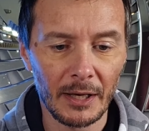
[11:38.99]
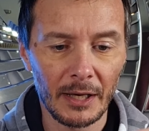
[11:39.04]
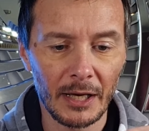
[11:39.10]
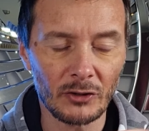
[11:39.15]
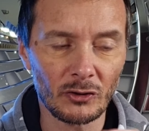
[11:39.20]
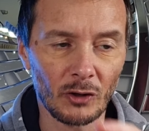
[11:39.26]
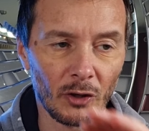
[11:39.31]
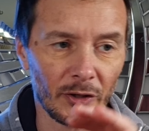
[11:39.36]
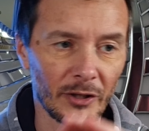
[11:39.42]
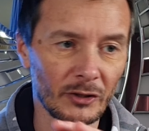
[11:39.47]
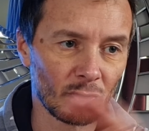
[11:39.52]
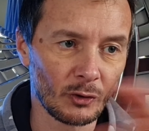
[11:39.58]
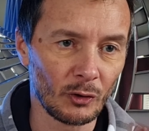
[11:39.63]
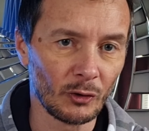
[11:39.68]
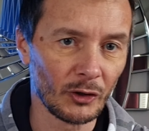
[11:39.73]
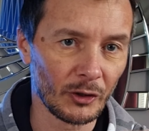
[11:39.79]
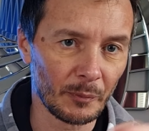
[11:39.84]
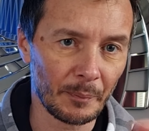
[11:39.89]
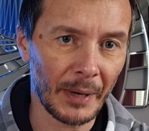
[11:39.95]
It's on this
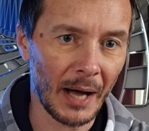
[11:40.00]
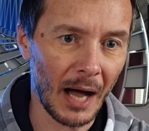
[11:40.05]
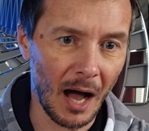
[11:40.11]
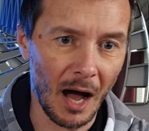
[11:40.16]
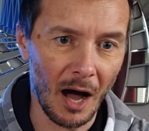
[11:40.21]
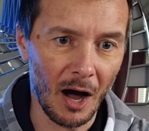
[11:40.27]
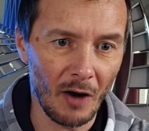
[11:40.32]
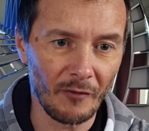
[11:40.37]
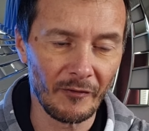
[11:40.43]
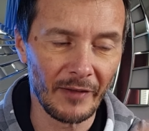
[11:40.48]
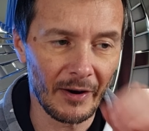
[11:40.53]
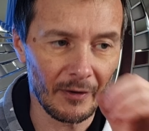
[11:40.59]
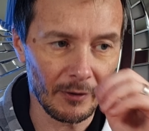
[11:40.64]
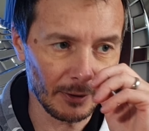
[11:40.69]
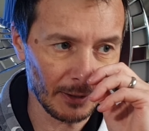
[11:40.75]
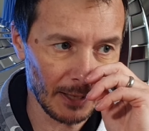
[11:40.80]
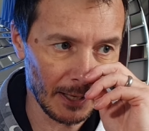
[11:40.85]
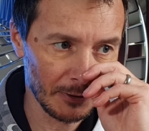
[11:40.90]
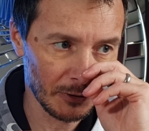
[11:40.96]
other part of their
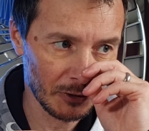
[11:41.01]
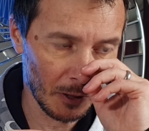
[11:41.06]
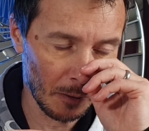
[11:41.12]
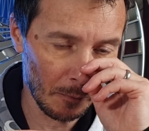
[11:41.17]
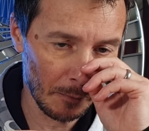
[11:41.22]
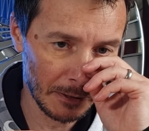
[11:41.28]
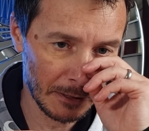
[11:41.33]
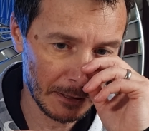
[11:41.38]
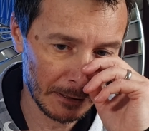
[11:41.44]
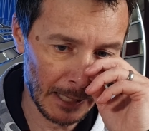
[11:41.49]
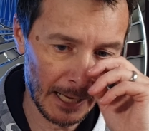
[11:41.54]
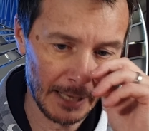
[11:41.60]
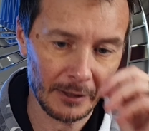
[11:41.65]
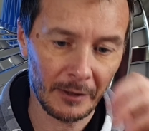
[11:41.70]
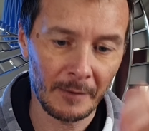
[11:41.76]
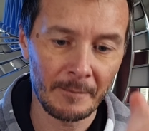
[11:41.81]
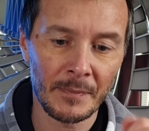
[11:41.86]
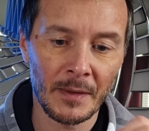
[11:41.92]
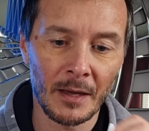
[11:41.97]
online shop, which is
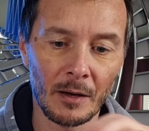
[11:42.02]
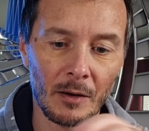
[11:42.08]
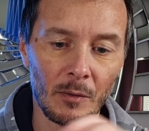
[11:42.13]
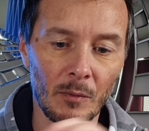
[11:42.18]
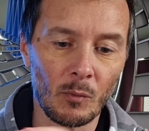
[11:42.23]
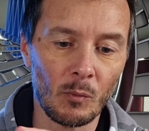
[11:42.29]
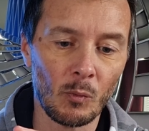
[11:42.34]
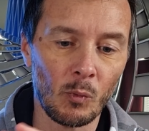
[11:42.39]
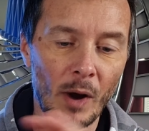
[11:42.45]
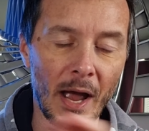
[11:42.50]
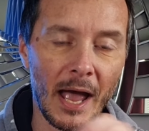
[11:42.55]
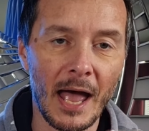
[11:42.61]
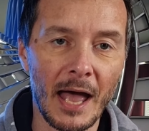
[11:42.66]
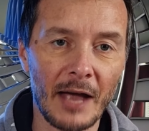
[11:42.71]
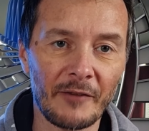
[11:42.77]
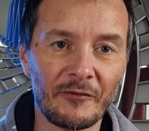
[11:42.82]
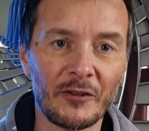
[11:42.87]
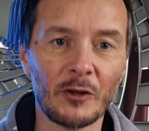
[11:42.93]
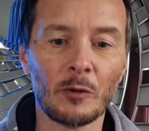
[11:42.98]
like
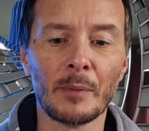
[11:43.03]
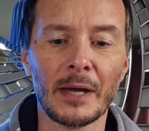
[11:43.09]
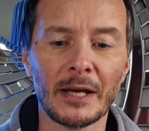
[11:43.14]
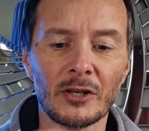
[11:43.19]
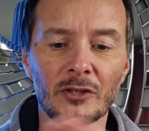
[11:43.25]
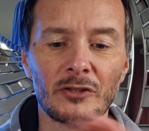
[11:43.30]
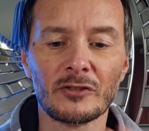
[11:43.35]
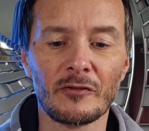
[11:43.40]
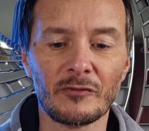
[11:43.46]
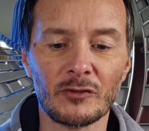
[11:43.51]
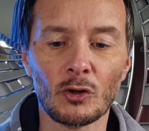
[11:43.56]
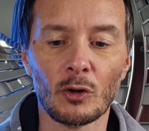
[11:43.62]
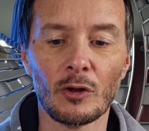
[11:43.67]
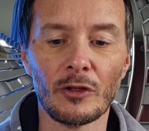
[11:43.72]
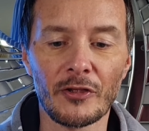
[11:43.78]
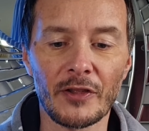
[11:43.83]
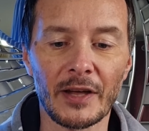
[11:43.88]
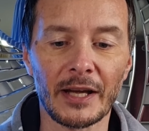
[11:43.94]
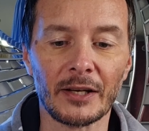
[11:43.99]
where filmmakers have
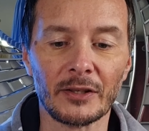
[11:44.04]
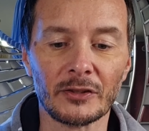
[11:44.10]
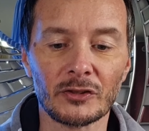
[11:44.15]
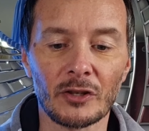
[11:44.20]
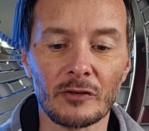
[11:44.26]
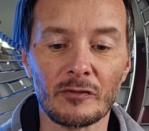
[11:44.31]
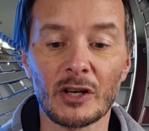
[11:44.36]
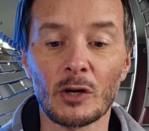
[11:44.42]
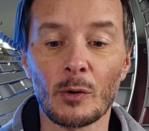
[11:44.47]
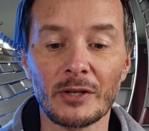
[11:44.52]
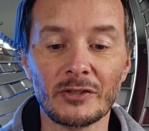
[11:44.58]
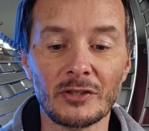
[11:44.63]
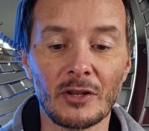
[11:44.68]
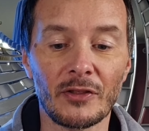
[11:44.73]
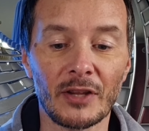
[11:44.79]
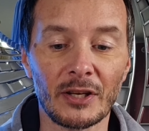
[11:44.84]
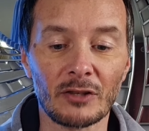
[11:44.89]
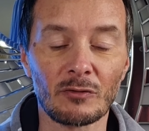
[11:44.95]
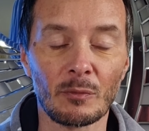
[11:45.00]

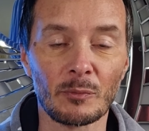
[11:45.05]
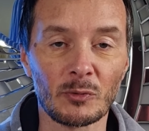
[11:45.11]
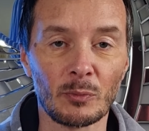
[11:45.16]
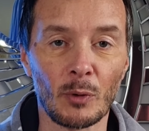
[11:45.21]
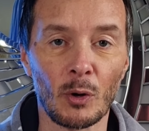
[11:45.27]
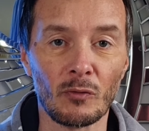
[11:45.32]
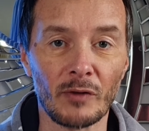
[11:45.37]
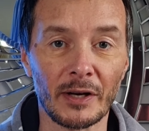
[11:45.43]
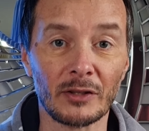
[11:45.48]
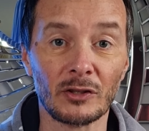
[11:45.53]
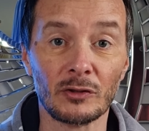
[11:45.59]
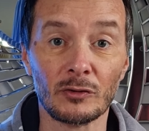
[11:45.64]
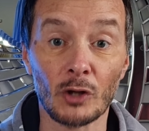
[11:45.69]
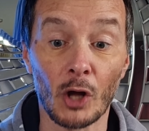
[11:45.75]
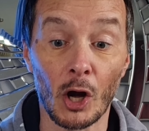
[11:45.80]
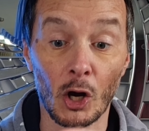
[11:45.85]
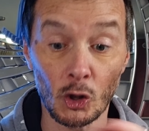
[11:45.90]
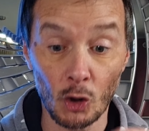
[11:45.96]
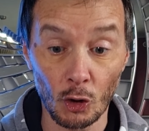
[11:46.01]
requested things from SmallRig
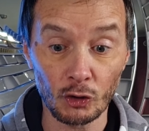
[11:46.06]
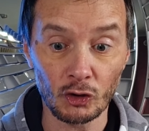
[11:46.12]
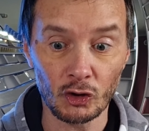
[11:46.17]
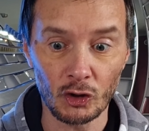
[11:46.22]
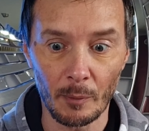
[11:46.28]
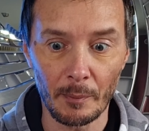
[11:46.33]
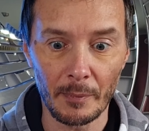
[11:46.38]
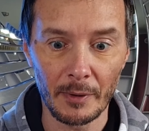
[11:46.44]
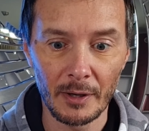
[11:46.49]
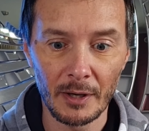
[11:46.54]
that are custom.